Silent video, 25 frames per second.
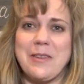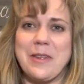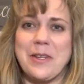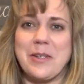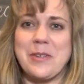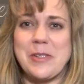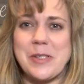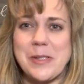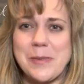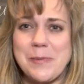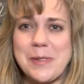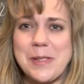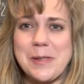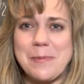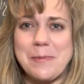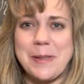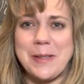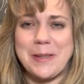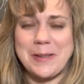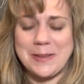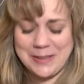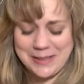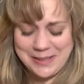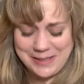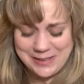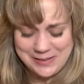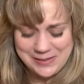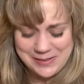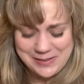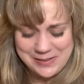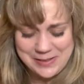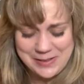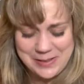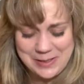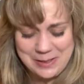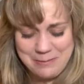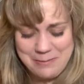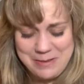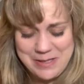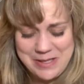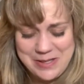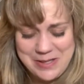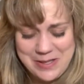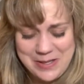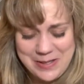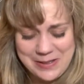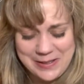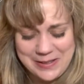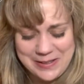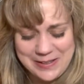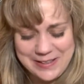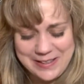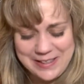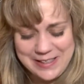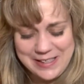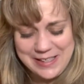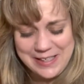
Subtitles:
the Christmas spirit lingers a little bit longer.